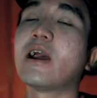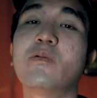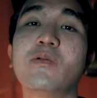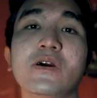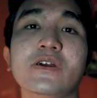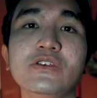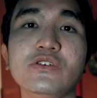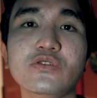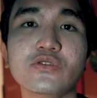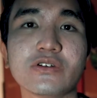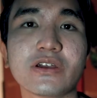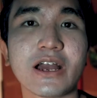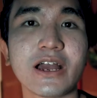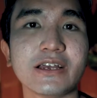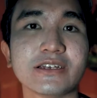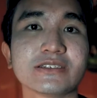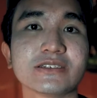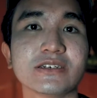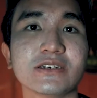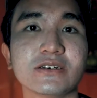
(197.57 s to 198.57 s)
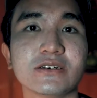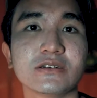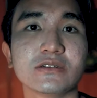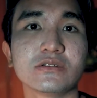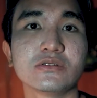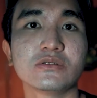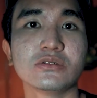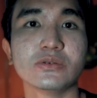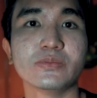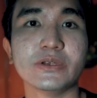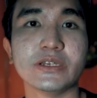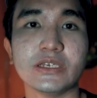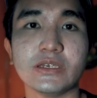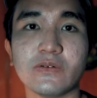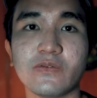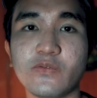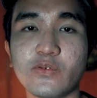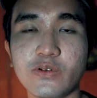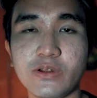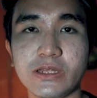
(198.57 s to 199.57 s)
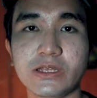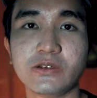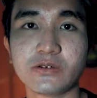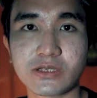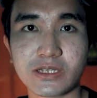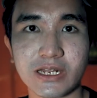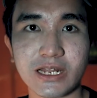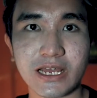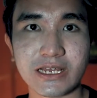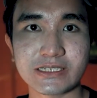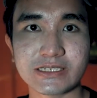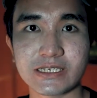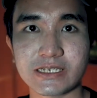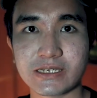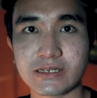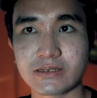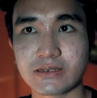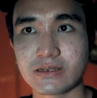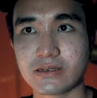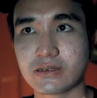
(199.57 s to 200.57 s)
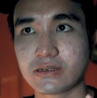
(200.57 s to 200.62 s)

want you guys to be fully utilizing